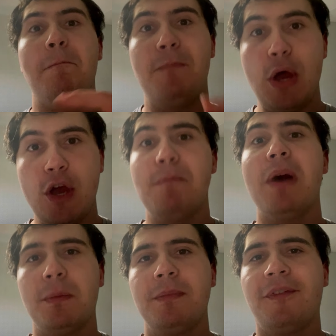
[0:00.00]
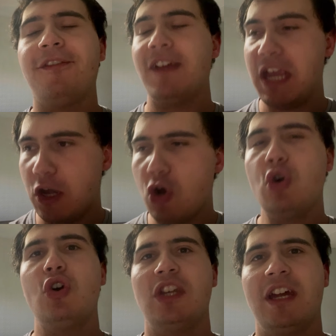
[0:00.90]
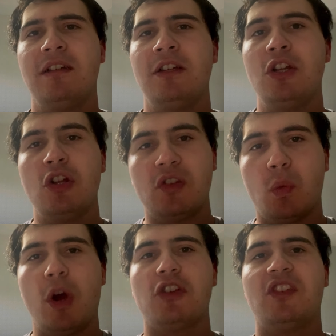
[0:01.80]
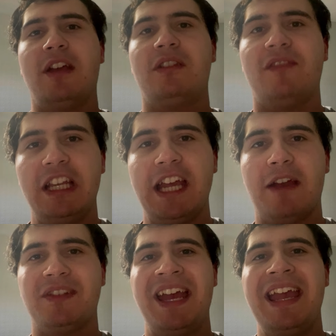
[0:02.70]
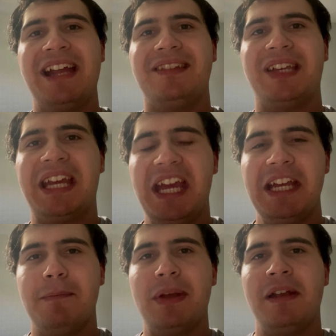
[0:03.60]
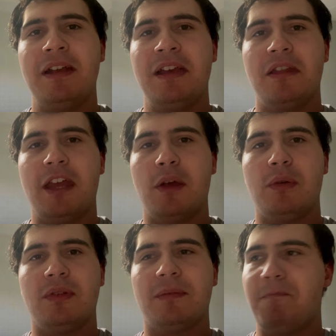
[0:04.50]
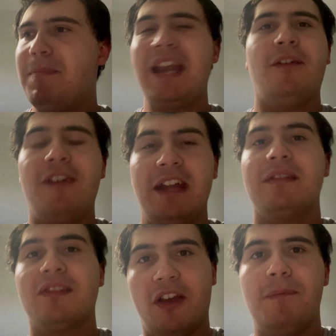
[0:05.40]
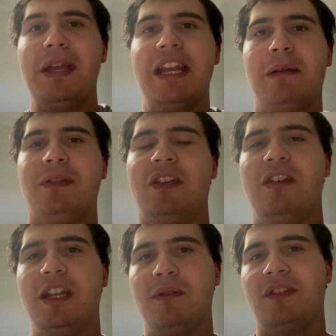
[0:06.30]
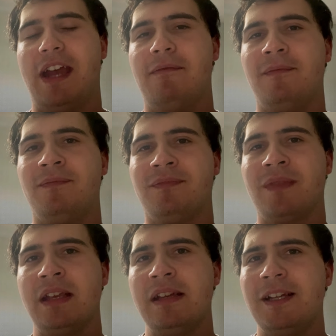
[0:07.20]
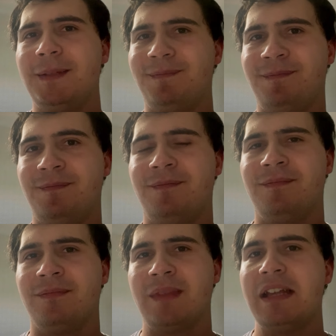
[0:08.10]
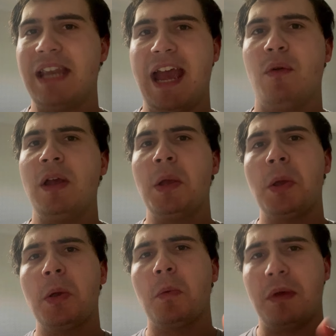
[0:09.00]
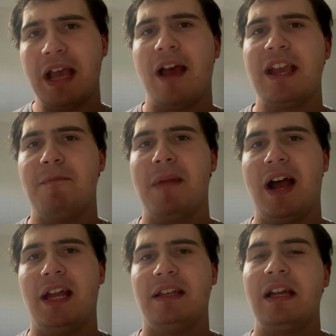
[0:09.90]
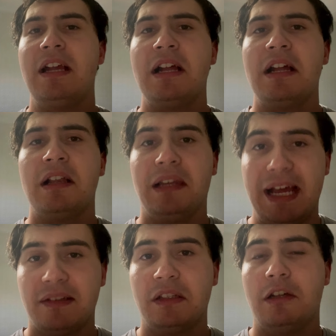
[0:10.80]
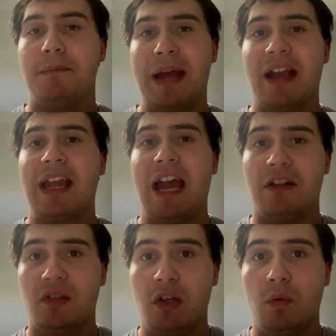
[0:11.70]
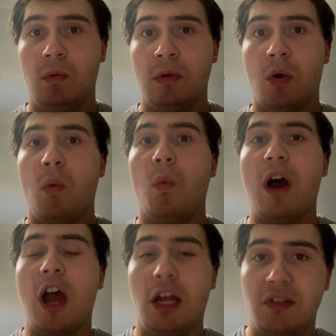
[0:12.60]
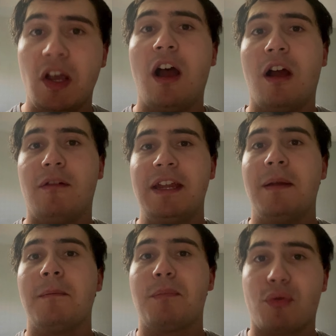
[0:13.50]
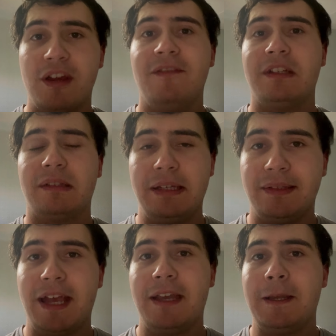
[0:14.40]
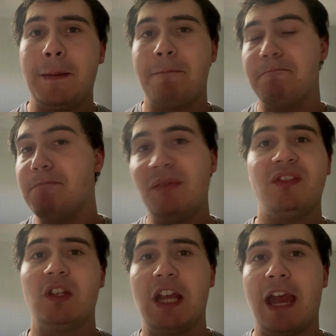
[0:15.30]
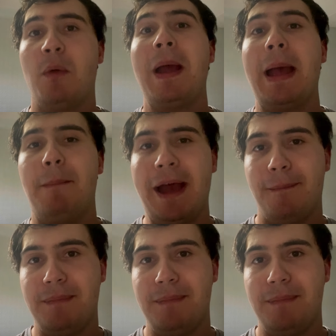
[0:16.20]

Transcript: per month in order to watch those videos and to keep those benefits of being able to do so. Hmm. Now, with that in mind, let's look back at to what Artari previously said months ago about